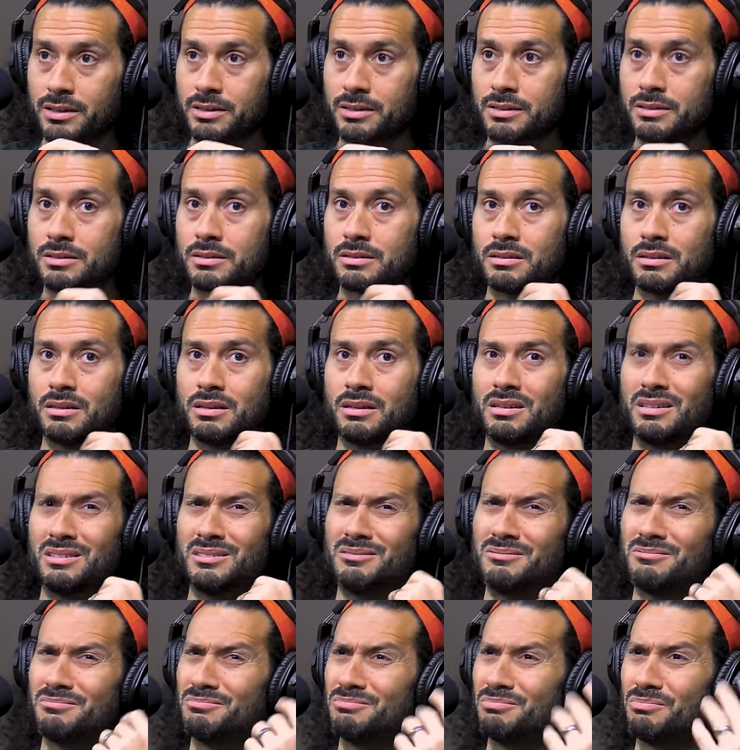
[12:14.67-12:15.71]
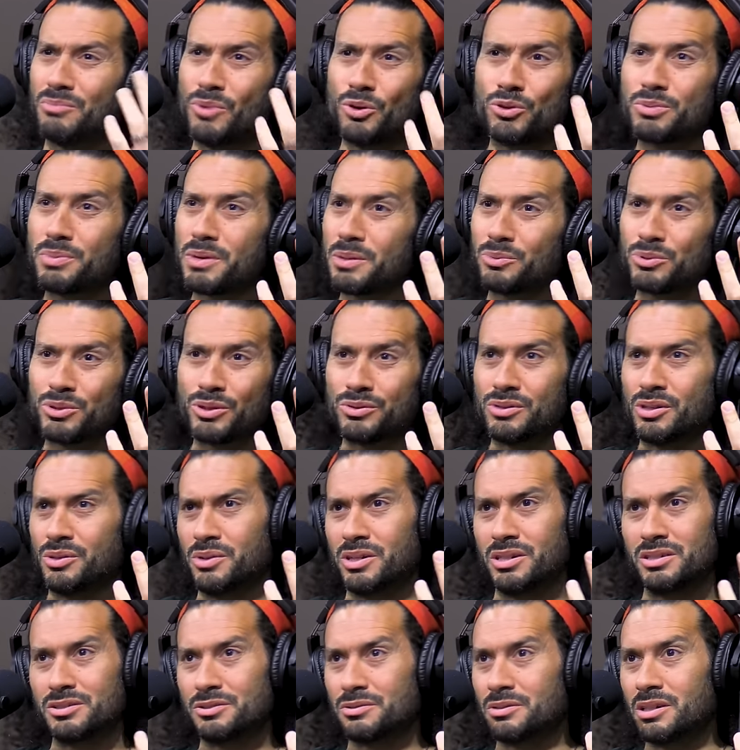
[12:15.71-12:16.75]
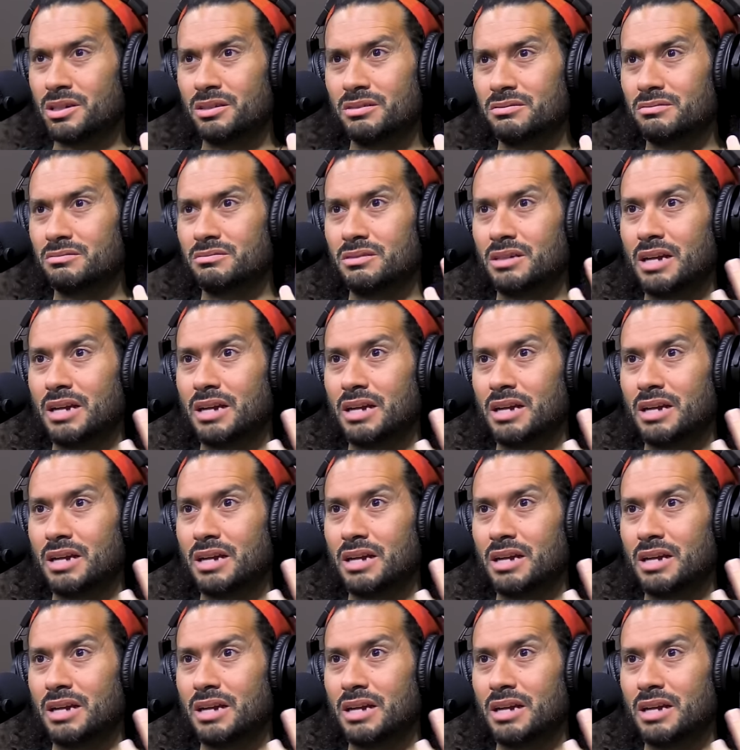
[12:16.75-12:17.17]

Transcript: is most people don't know history.